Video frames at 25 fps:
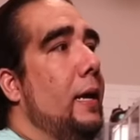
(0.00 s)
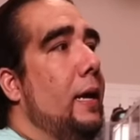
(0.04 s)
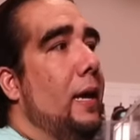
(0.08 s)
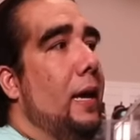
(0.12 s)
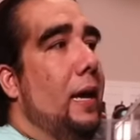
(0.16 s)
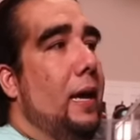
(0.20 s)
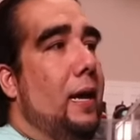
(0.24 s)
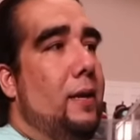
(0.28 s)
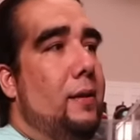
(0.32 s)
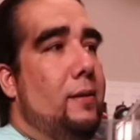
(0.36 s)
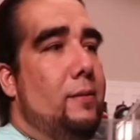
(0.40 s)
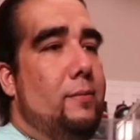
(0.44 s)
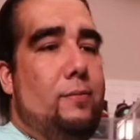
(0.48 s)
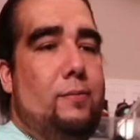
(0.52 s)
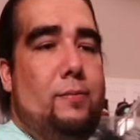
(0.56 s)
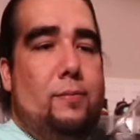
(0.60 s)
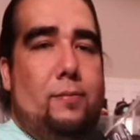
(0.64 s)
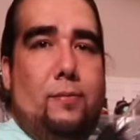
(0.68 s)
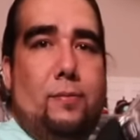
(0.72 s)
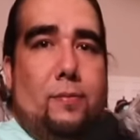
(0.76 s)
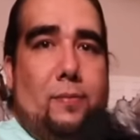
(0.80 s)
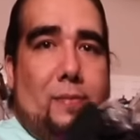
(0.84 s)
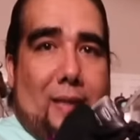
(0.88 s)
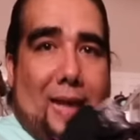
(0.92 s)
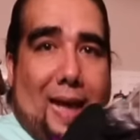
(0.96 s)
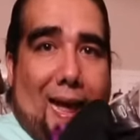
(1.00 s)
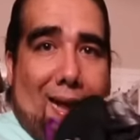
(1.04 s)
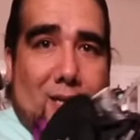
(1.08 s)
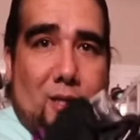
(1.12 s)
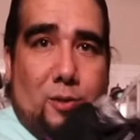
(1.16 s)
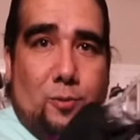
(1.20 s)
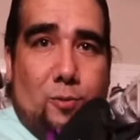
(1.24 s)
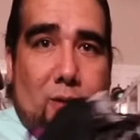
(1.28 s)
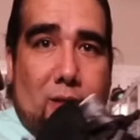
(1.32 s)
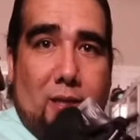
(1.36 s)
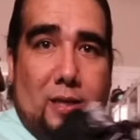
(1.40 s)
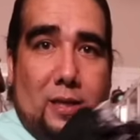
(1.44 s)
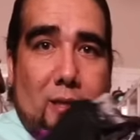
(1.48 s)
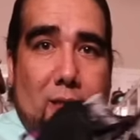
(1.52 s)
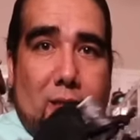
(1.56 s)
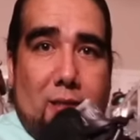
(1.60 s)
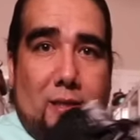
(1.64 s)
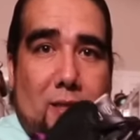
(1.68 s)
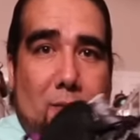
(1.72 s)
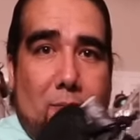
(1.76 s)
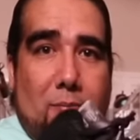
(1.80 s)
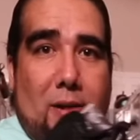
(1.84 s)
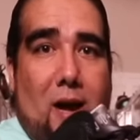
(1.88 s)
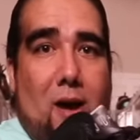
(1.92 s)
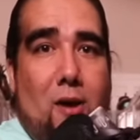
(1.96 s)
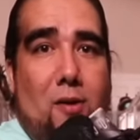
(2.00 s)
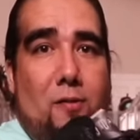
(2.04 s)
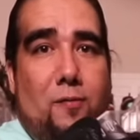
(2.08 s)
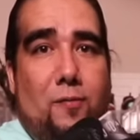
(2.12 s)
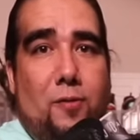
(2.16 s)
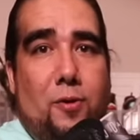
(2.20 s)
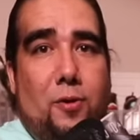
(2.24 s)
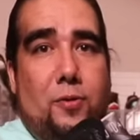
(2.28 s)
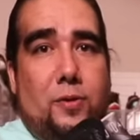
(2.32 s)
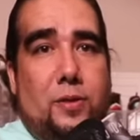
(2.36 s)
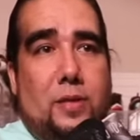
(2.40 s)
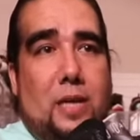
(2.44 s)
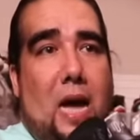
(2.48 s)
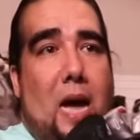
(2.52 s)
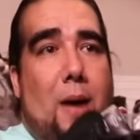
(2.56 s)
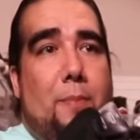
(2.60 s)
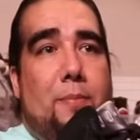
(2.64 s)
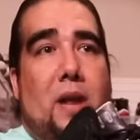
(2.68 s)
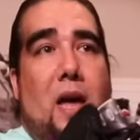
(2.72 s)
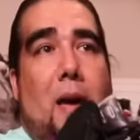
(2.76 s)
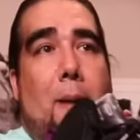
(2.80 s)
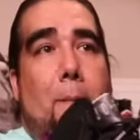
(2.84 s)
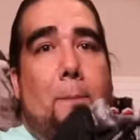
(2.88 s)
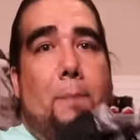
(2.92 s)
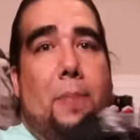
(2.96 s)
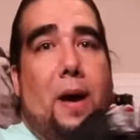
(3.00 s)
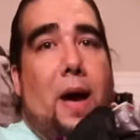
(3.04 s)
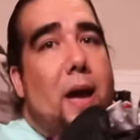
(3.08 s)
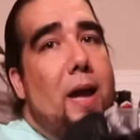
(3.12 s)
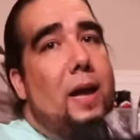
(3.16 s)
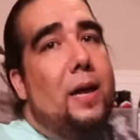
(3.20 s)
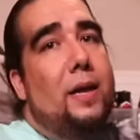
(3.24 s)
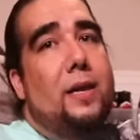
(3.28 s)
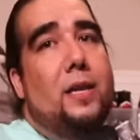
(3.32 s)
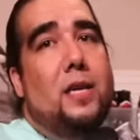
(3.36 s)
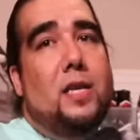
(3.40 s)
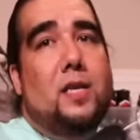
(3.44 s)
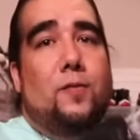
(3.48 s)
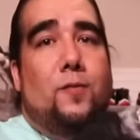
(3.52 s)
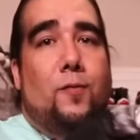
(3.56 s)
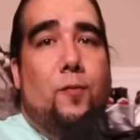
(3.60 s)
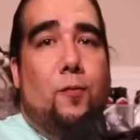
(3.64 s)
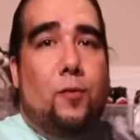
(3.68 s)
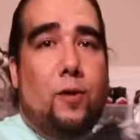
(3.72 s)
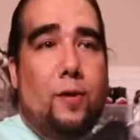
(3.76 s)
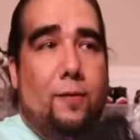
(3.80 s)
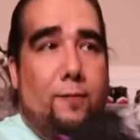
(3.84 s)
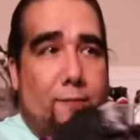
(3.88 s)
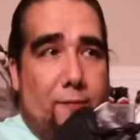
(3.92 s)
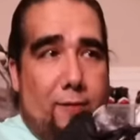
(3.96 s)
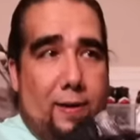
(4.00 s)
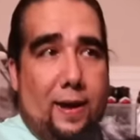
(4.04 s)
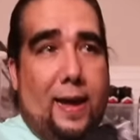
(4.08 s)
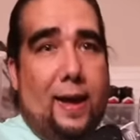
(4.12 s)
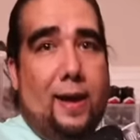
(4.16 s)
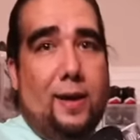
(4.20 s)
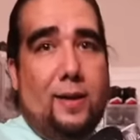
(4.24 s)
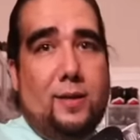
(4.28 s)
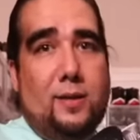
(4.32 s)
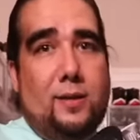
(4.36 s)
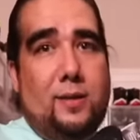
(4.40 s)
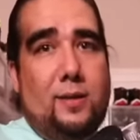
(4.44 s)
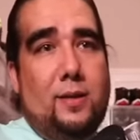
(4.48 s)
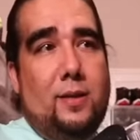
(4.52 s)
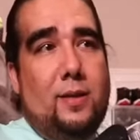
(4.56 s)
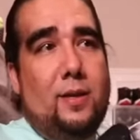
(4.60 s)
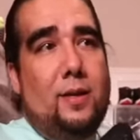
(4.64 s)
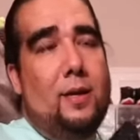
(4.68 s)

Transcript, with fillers: And that's what this is about, folks. I'm not buying this for a flex.